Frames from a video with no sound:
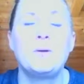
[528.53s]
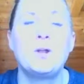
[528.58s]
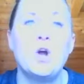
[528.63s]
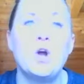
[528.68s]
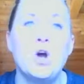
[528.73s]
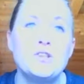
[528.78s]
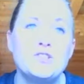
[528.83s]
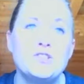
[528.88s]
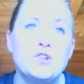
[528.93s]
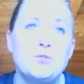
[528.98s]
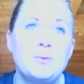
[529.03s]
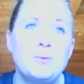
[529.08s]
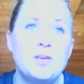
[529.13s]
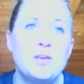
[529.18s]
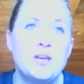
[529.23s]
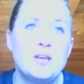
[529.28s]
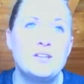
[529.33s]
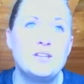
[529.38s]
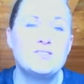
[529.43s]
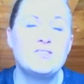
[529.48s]
But also
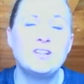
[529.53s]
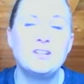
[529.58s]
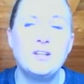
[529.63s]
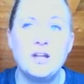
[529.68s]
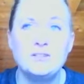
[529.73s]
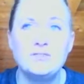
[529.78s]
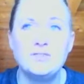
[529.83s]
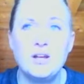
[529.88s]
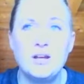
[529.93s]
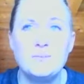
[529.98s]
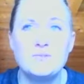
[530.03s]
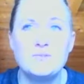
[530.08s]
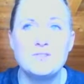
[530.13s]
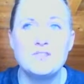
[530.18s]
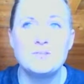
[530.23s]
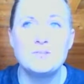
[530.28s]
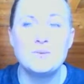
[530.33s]
because a lot of times,